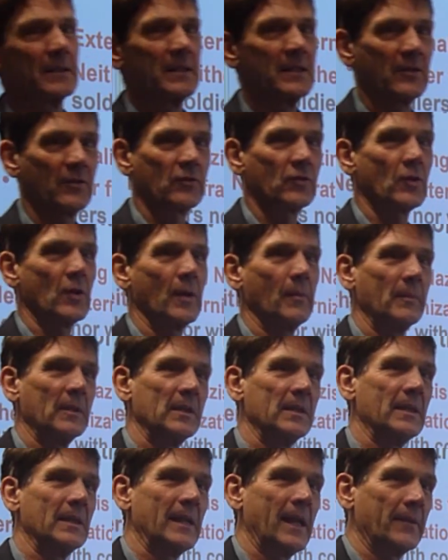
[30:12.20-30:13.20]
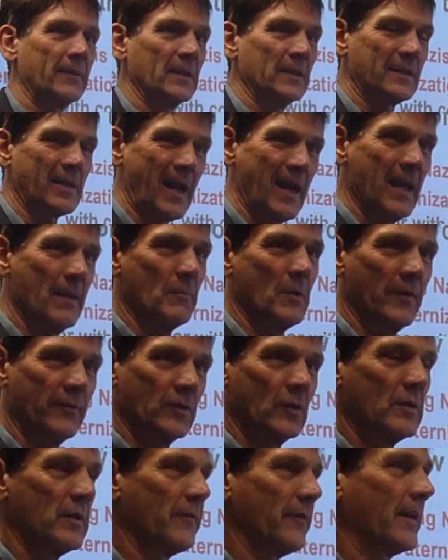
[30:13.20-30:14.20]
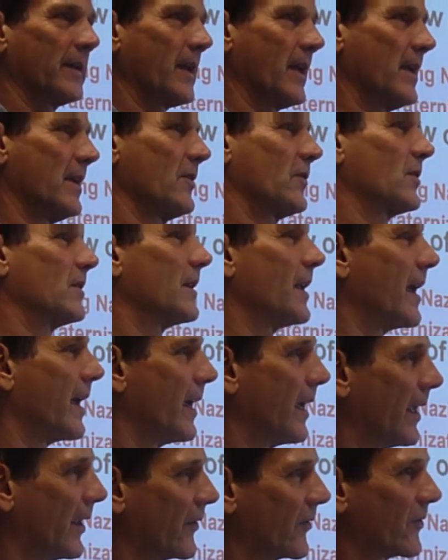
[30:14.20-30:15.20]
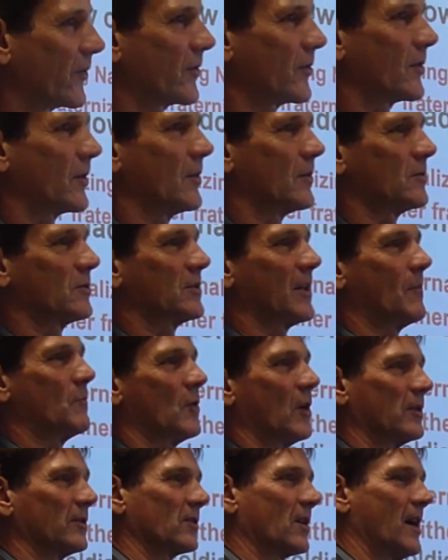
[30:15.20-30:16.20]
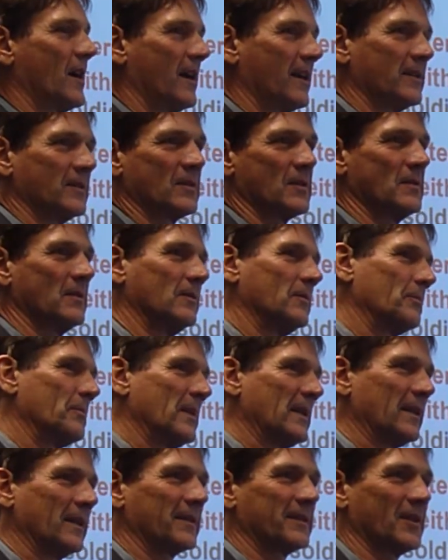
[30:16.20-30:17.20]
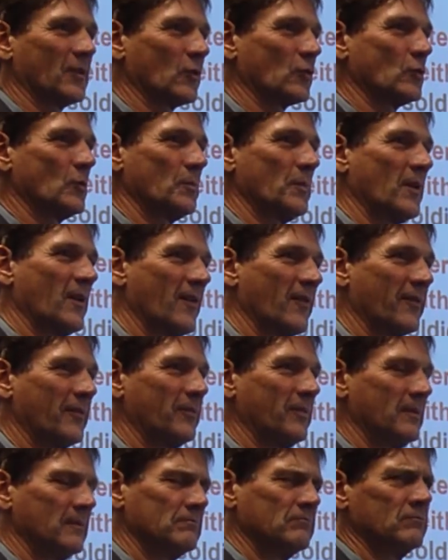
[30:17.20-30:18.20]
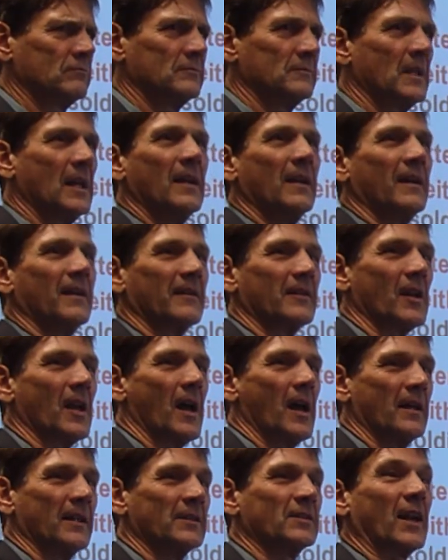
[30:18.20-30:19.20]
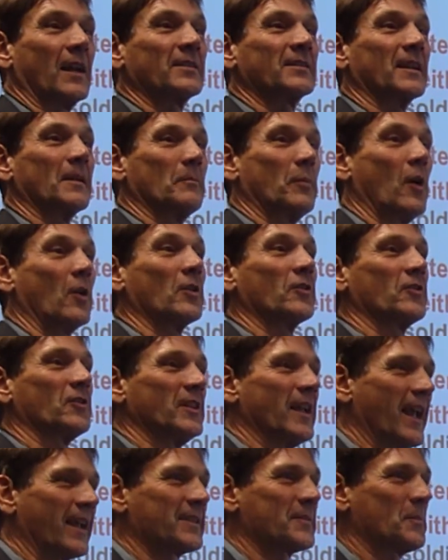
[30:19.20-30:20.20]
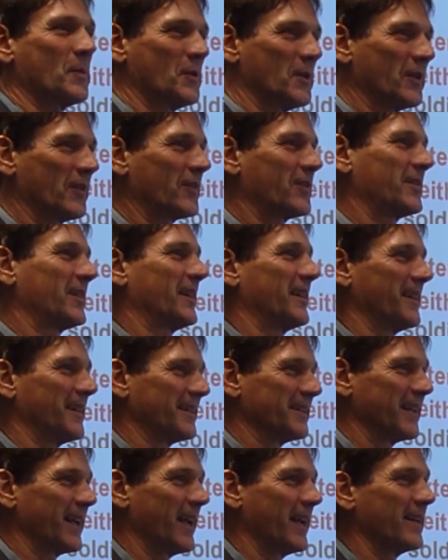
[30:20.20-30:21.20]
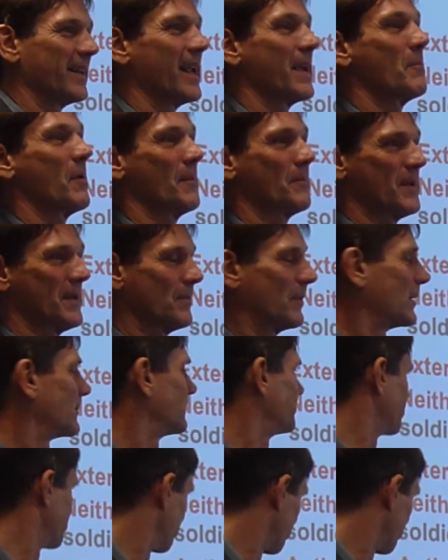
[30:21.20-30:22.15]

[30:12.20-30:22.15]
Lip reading: East Germany at the time of unification as someone trying to build a group of industrial policy experts and labor people.